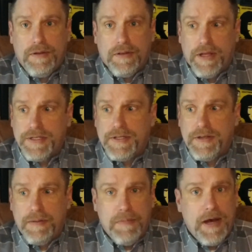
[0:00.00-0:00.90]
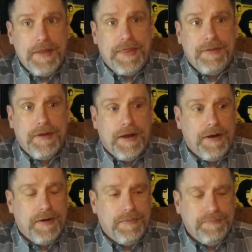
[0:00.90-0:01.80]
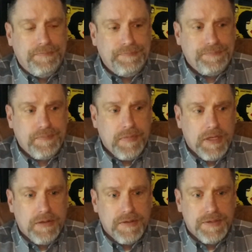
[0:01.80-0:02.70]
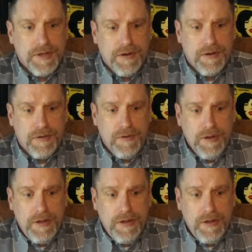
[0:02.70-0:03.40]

less than a month. Um, so,